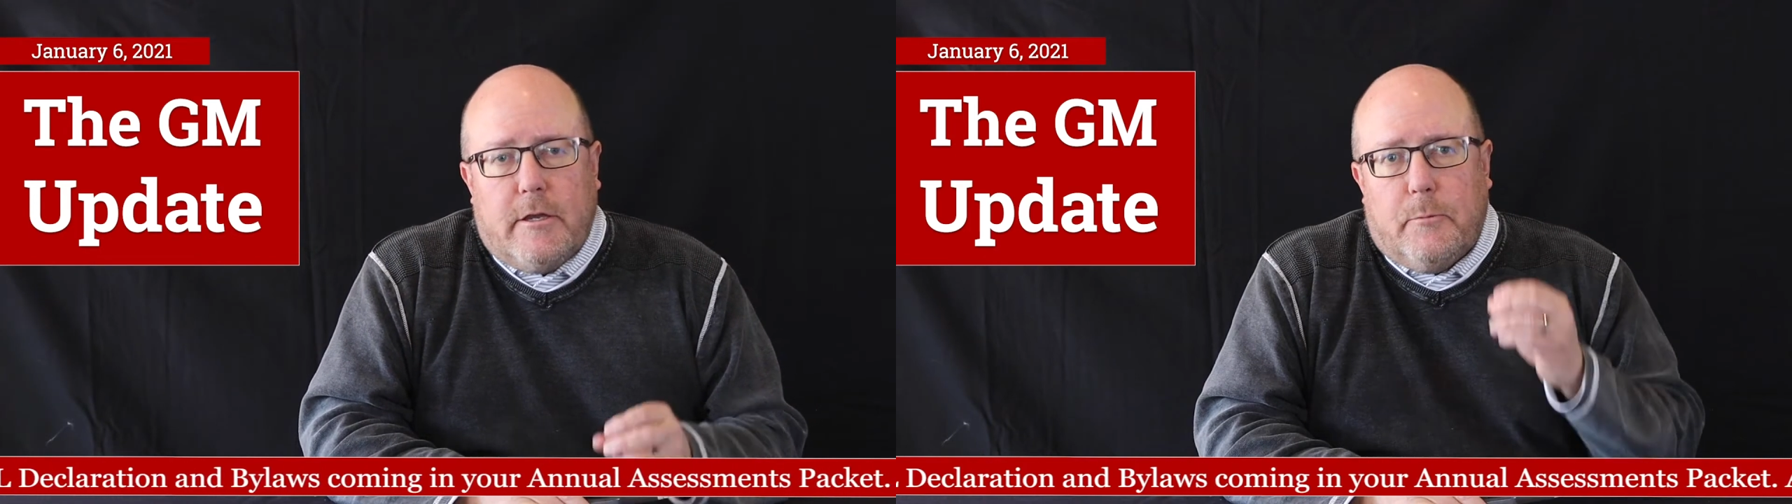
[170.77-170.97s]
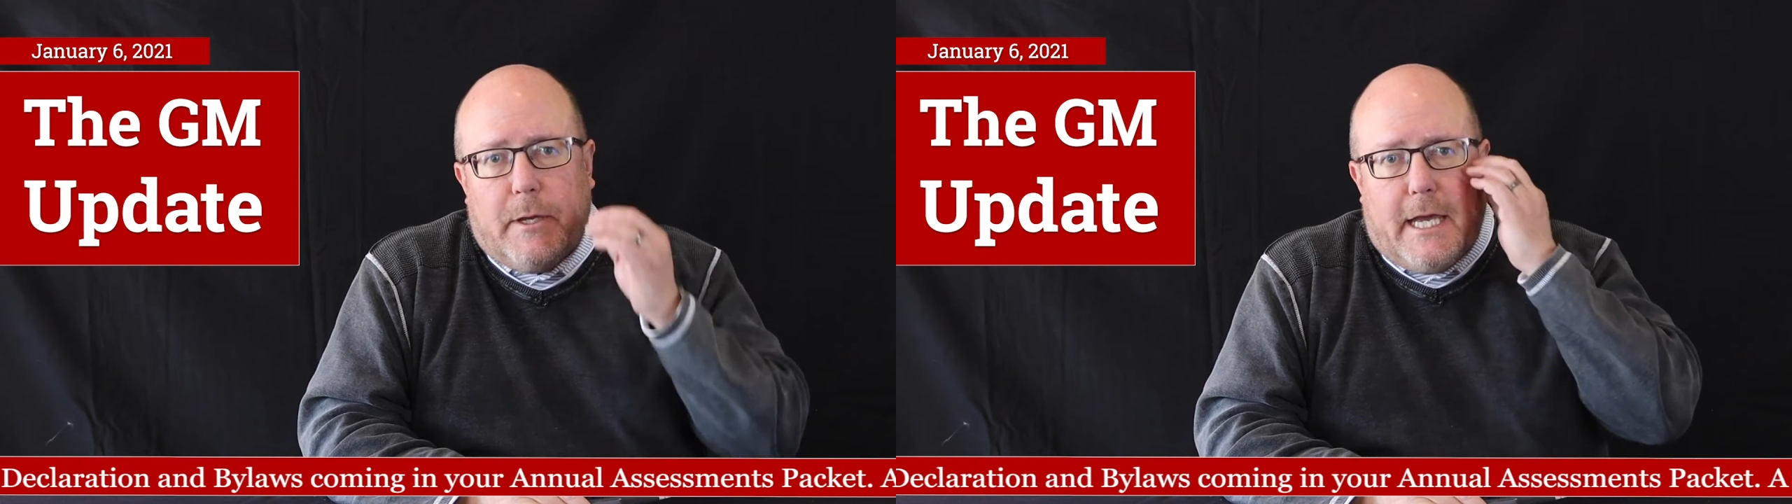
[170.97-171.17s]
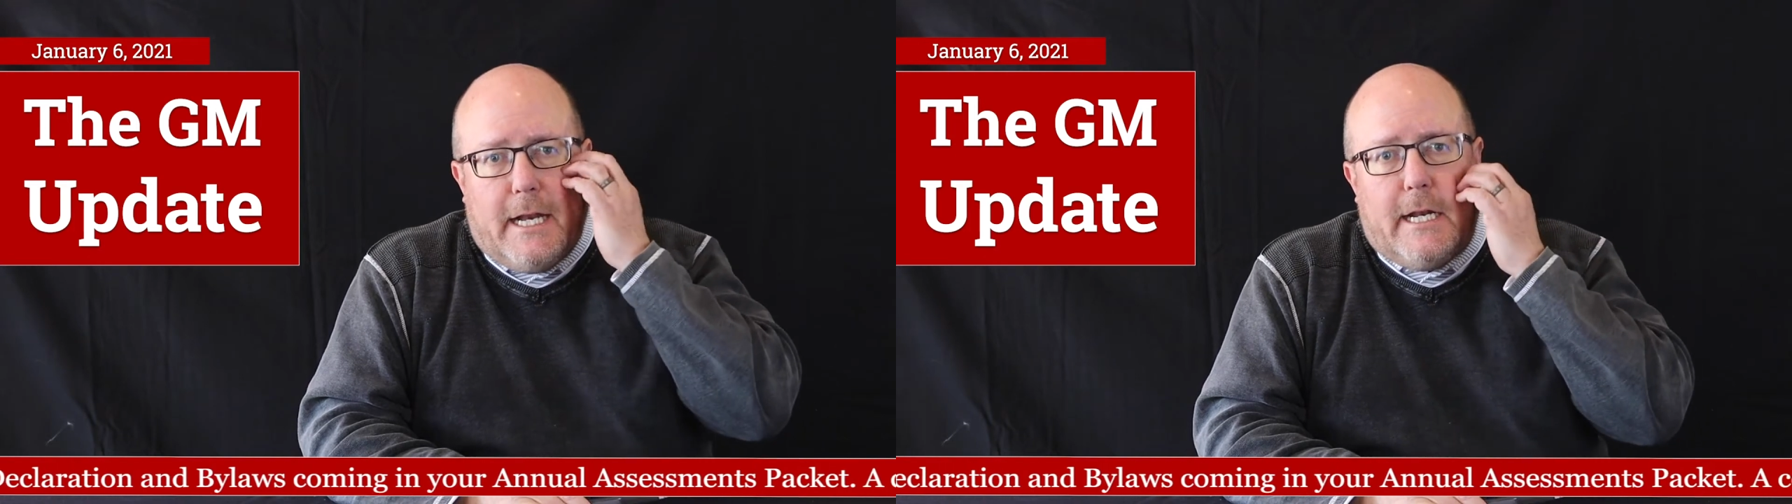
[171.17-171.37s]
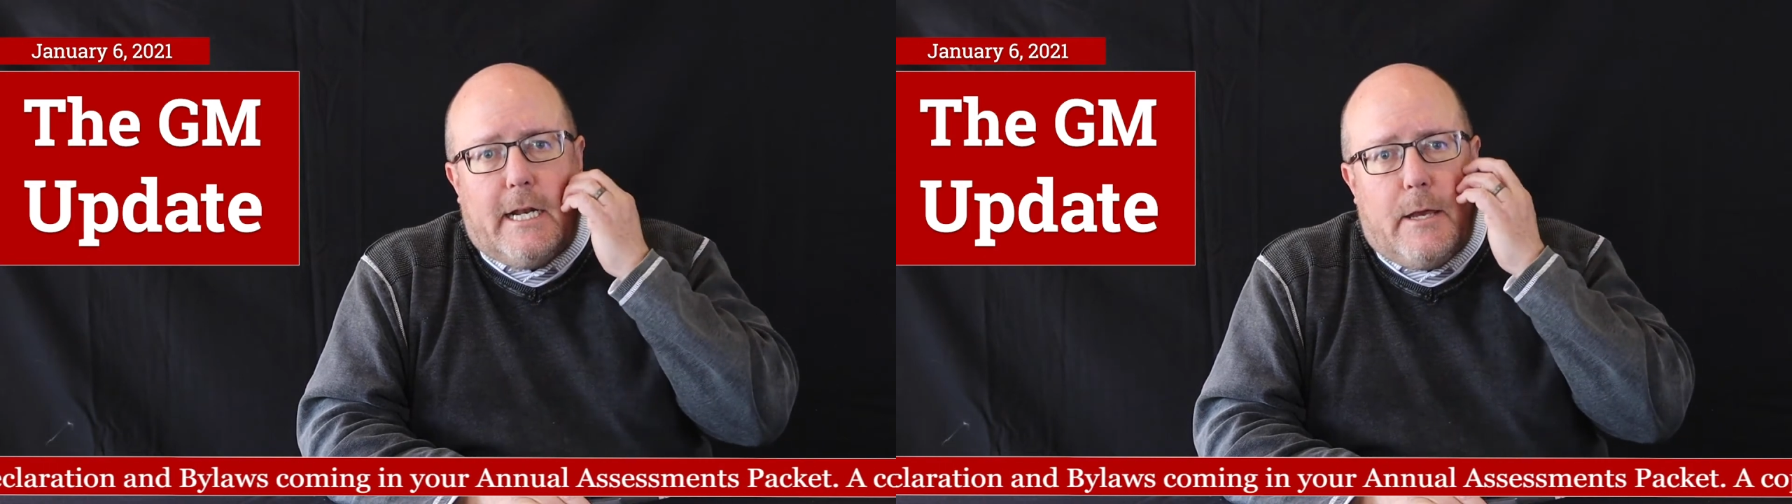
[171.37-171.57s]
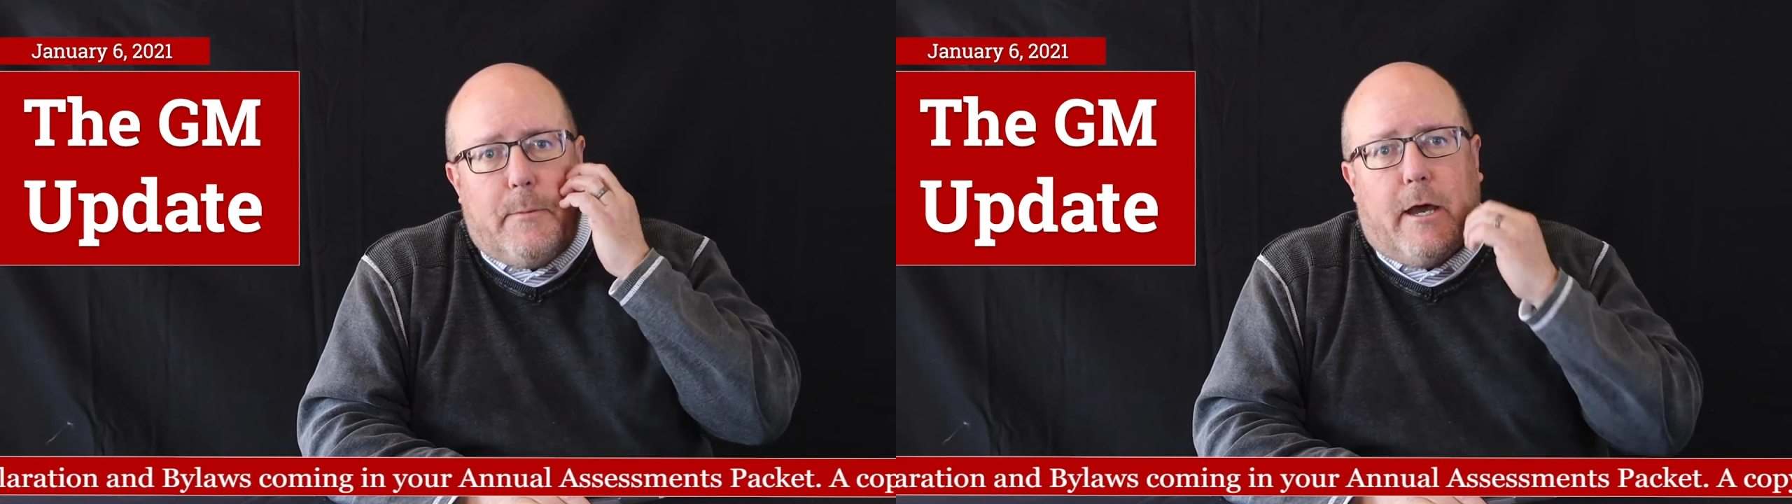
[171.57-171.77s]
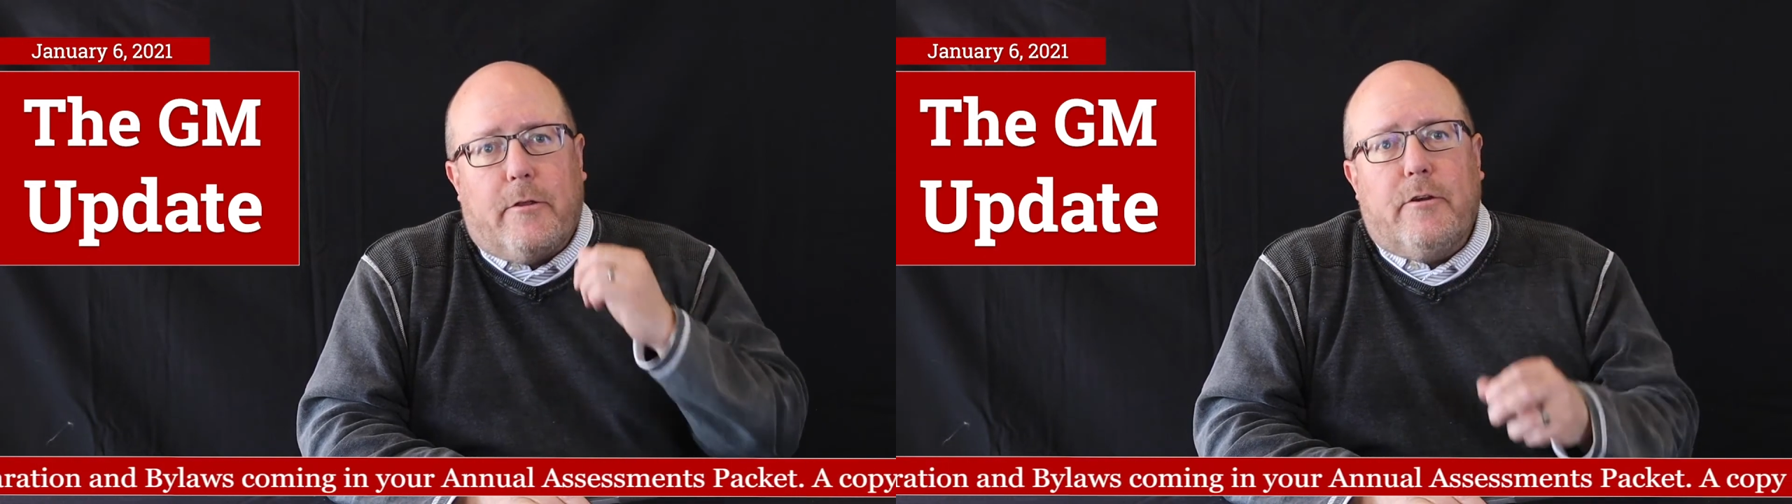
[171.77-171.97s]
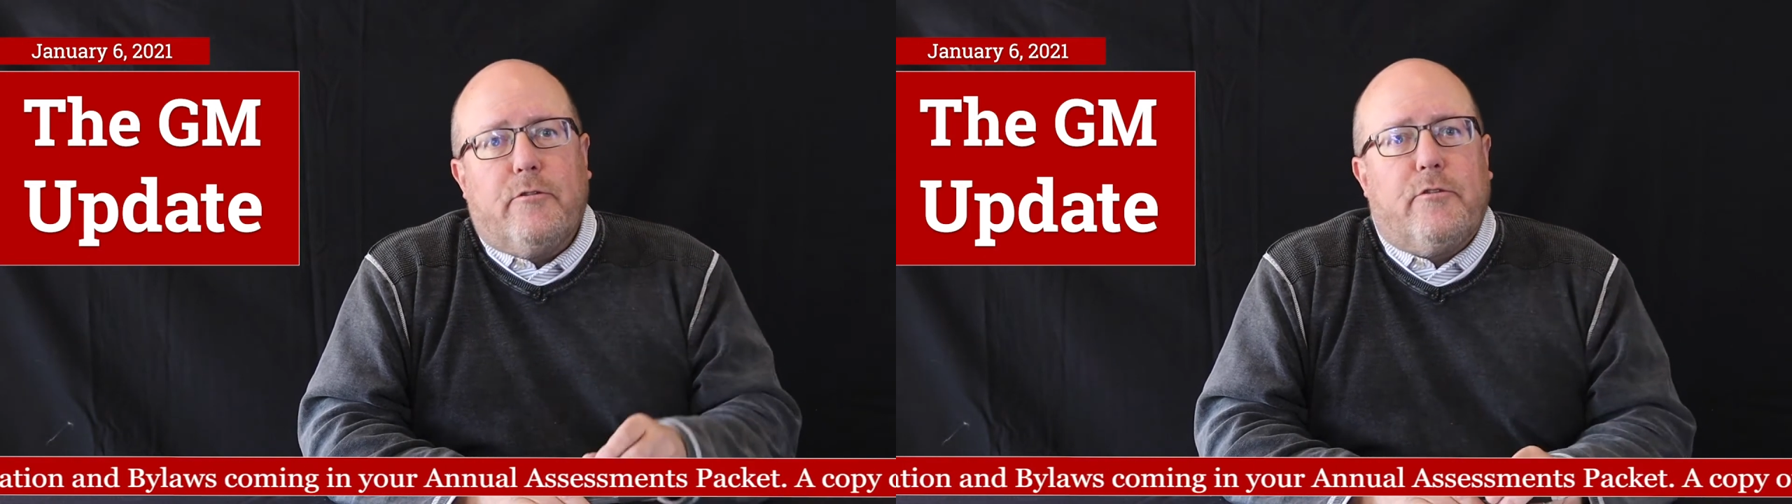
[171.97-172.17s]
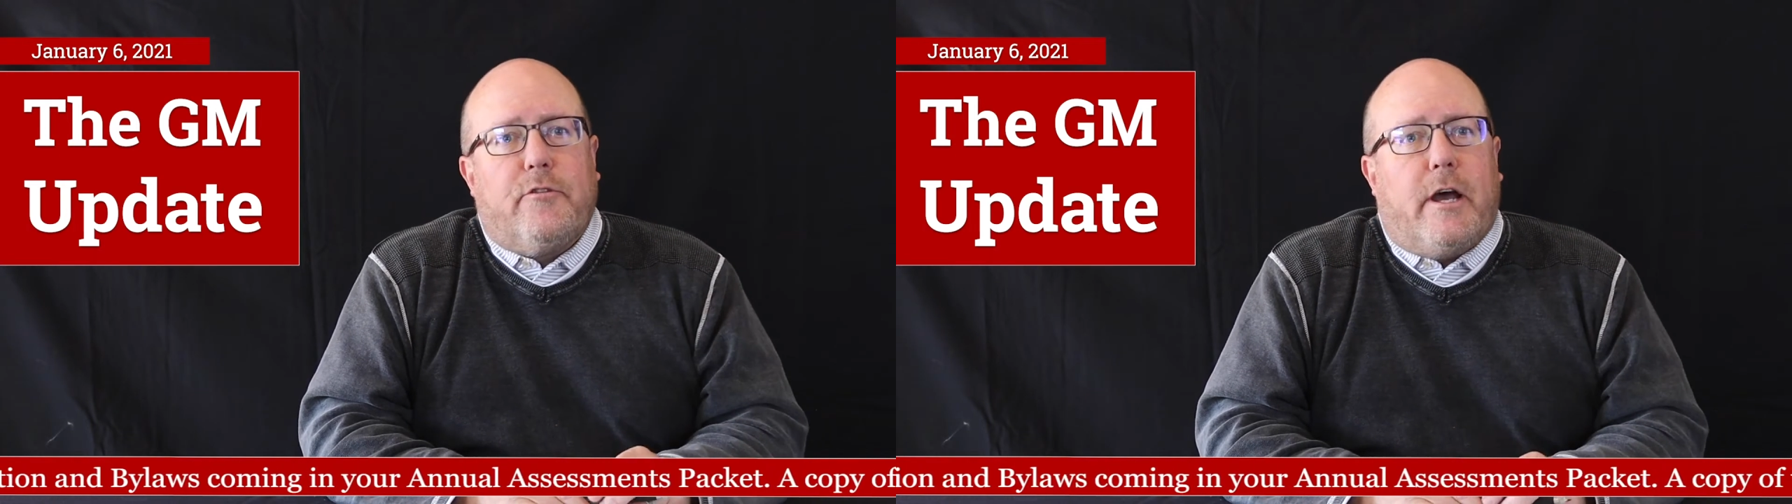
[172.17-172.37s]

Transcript: You'll be getting an email this